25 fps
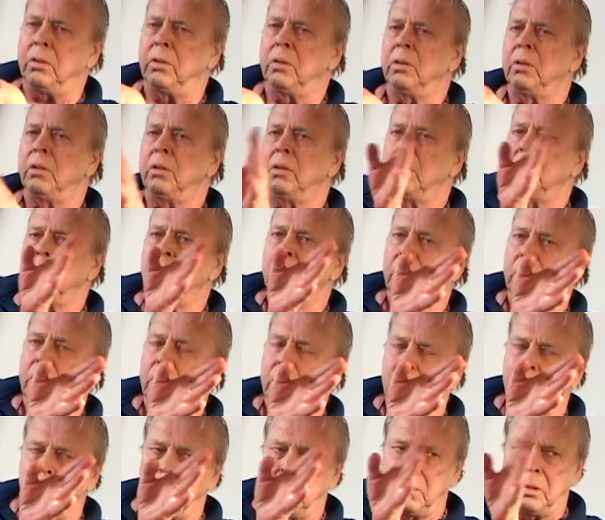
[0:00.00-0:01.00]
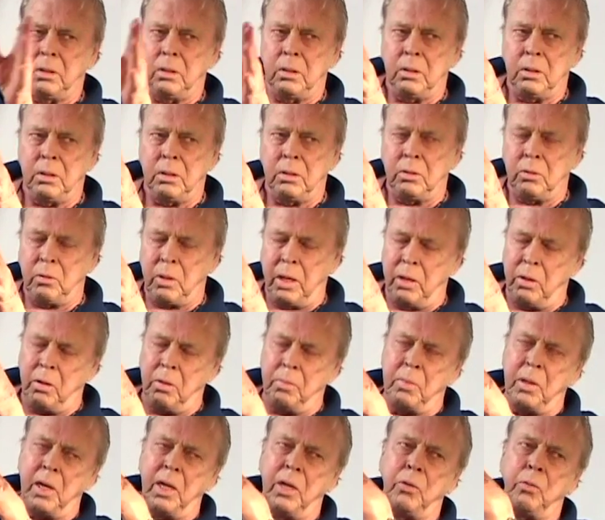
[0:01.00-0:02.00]
That Right on Brown's Wharf. Right
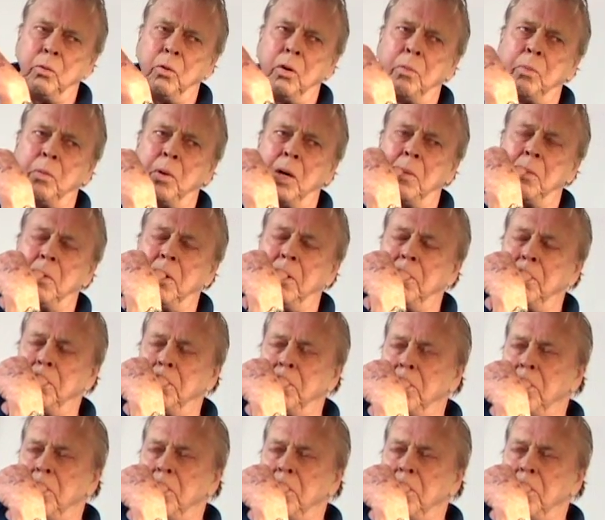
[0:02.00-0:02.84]
on Brown's right. Wharf property.